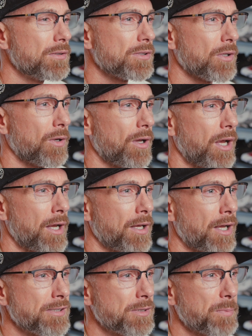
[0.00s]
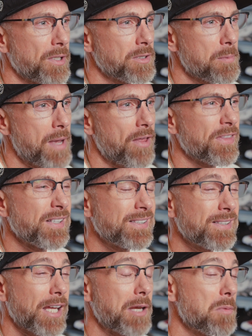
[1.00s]
So I spent about the
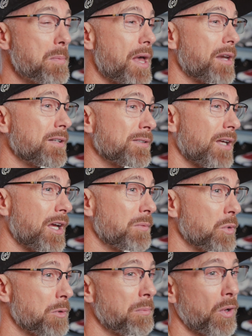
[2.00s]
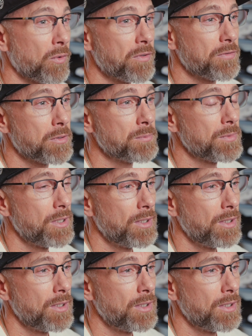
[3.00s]
same amount of time with both of them.